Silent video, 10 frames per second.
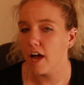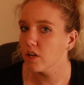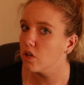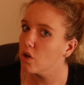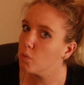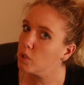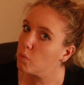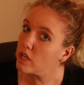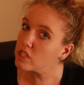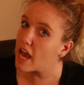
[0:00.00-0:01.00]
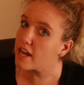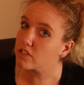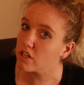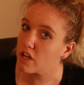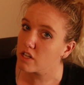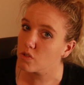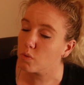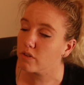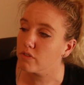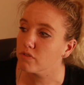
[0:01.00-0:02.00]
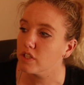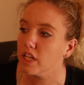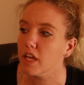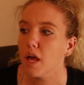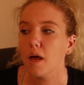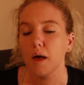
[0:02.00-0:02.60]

I know we want to ask our dog to work for free,